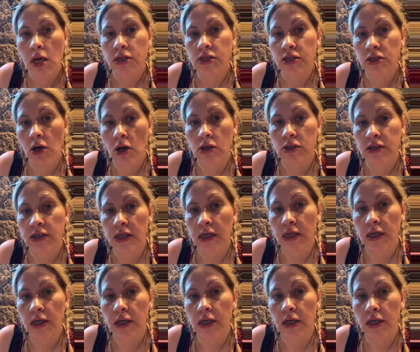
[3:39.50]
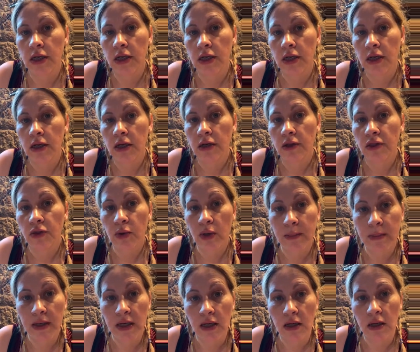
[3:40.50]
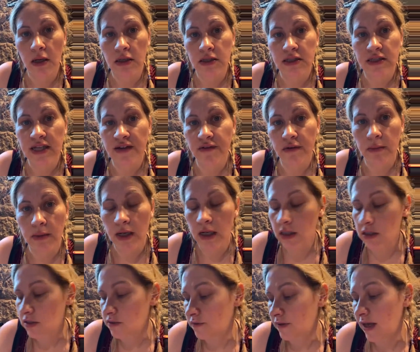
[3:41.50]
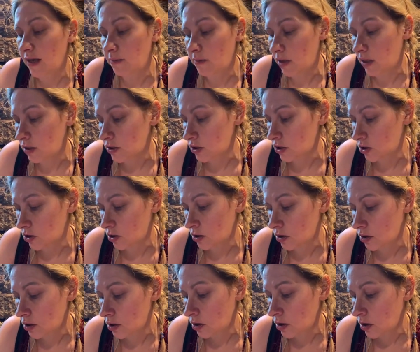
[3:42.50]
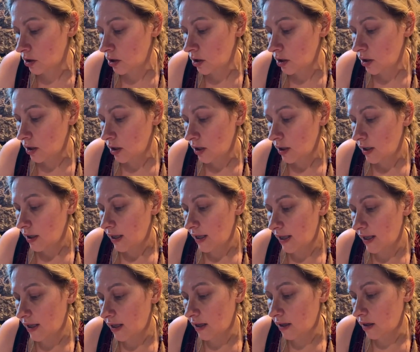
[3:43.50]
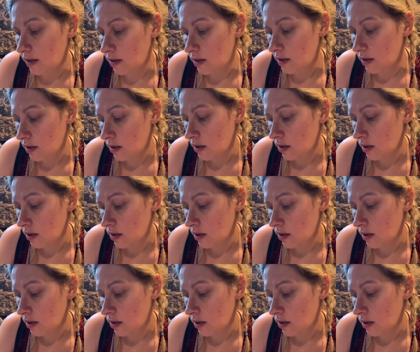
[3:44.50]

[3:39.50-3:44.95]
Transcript: starts in 3 minutes, 7 minutes, 8 minutes. And